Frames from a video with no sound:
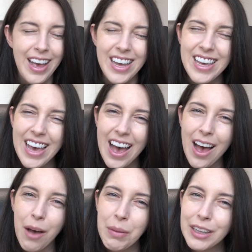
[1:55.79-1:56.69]

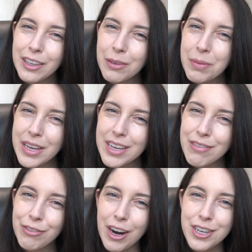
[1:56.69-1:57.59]
yeah, I'm a little
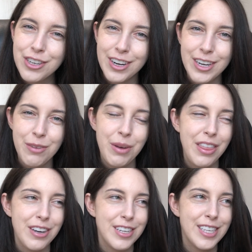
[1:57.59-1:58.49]
bit frustrated
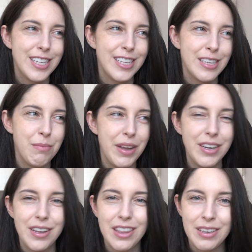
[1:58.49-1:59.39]
with their system
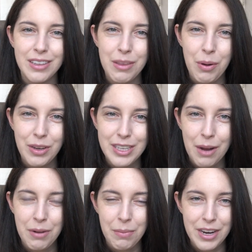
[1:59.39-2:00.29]
and the, the
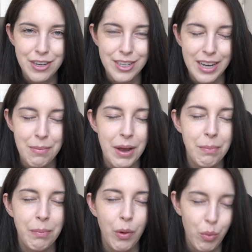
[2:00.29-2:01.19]
Pokestop nominations that I
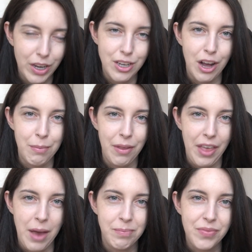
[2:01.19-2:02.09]
made, but we're gonna talk about
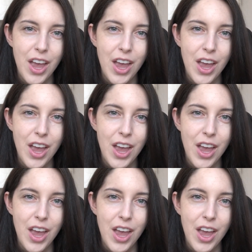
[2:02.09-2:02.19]
that.